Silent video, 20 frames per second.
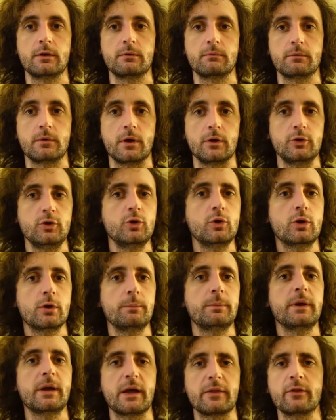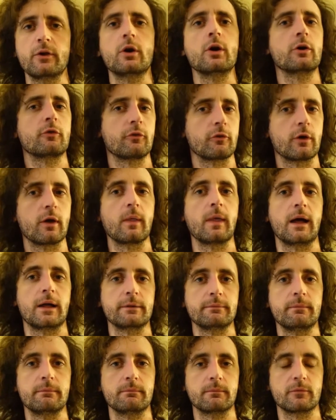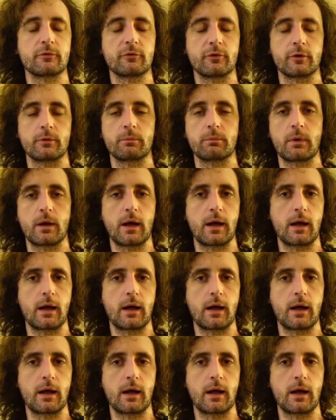you could be on the hook for